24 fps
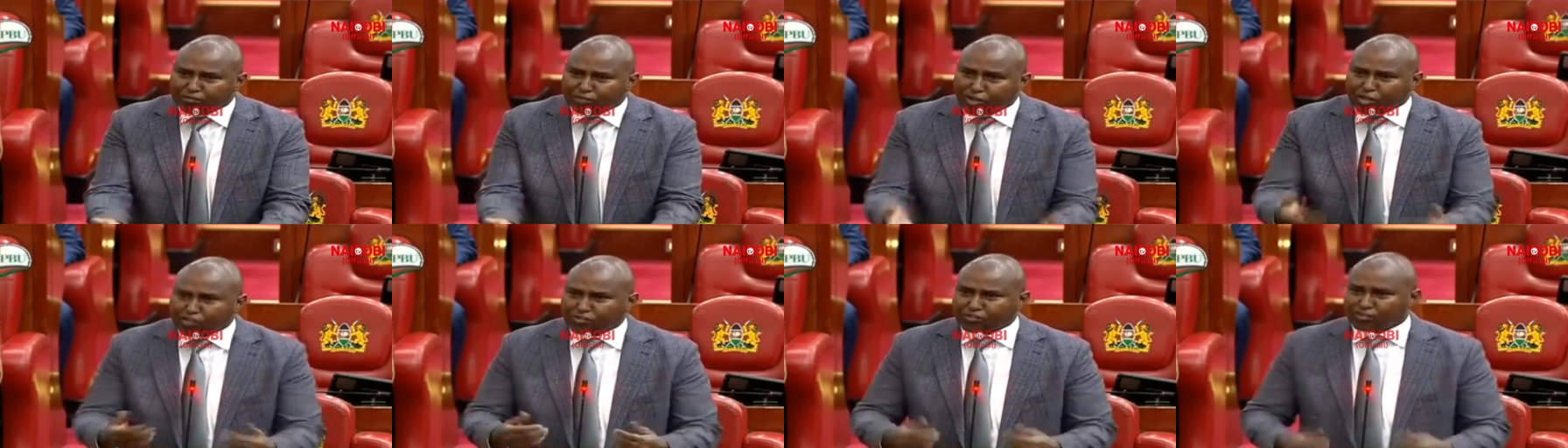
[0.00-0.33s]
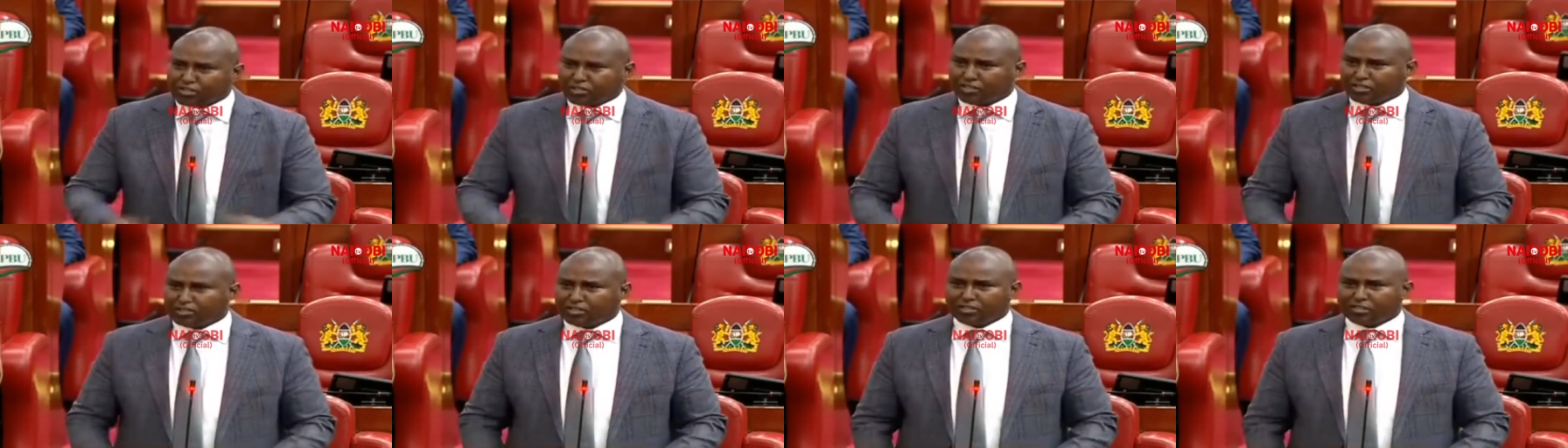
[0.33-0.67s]
votes.
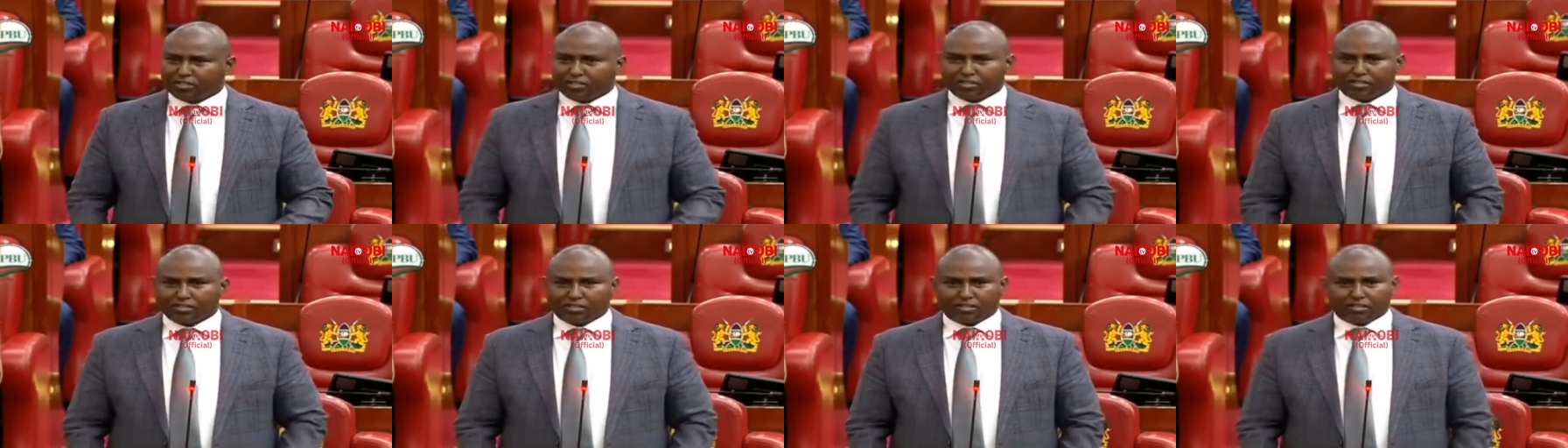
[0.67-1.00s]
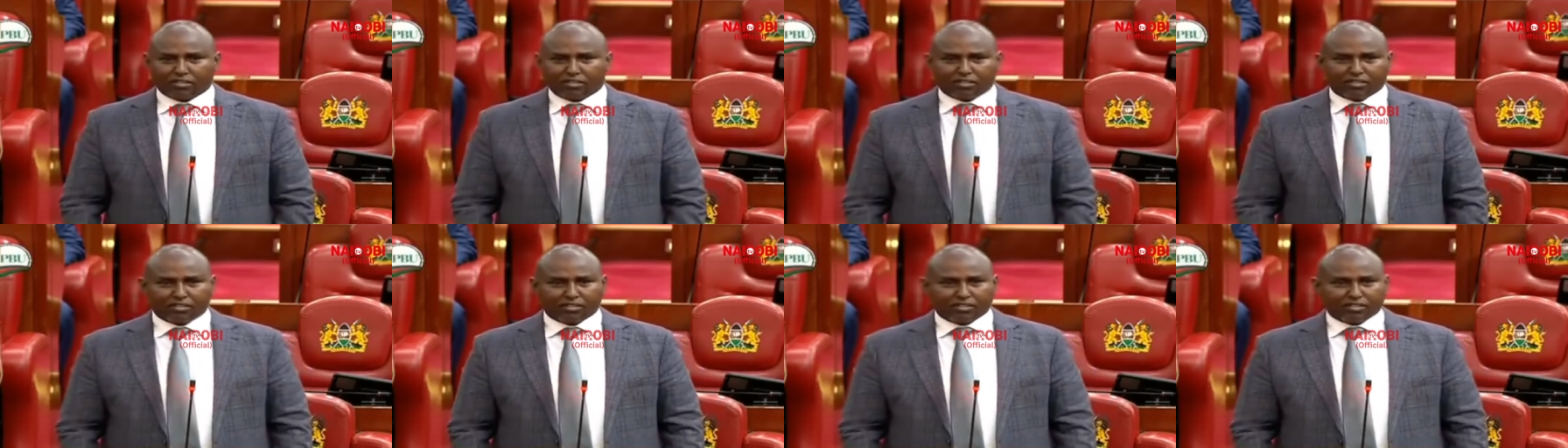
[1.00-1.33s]

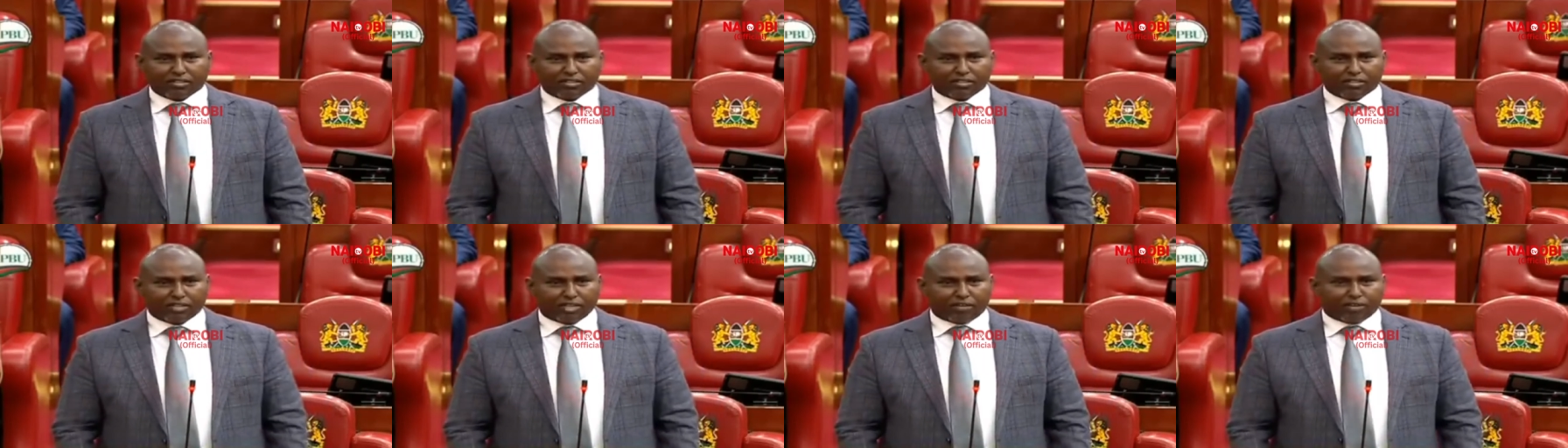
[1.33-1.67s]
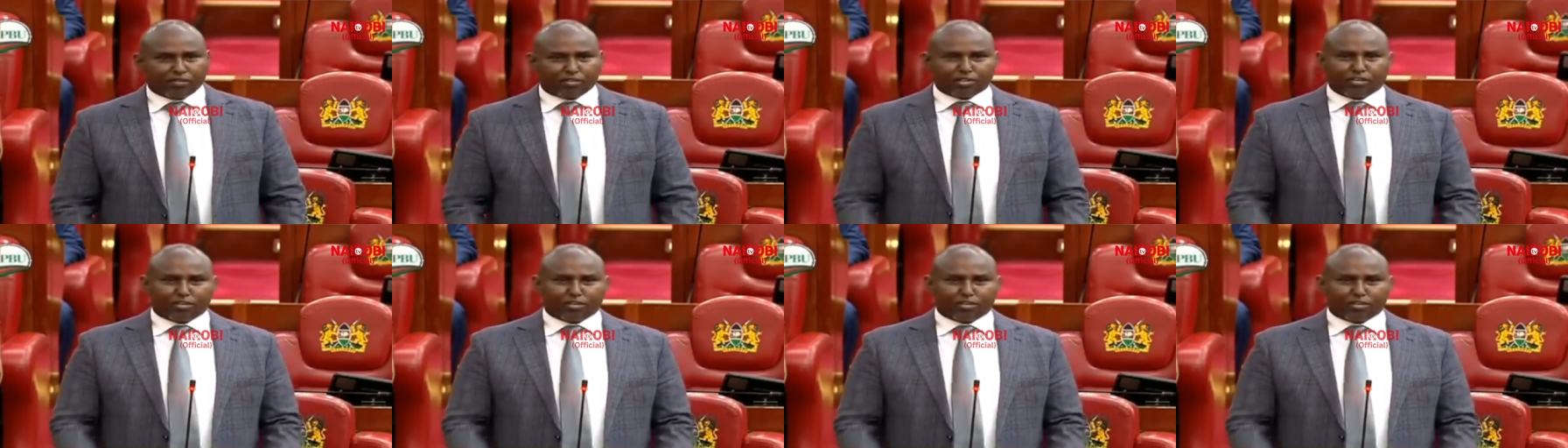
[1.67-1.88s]
They're not,